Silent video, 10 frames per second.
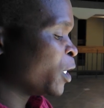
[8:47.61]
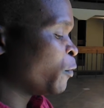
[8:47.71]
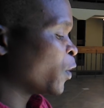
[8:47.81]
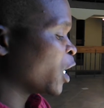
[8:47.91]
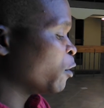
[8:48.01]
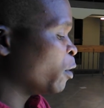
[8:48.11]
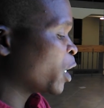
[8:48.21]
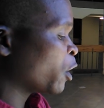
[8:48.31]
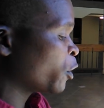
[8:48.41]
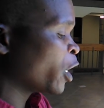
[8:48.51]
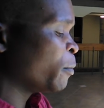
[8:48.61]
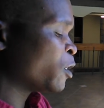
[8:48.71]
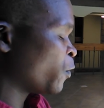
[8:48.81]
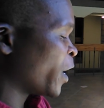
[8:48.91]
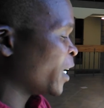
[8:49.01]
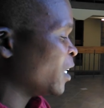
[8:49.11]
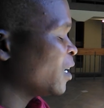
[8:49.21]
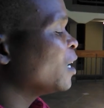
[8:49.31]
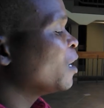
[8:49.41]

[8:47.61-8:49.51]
But if you can give me a curriculum, it's fine.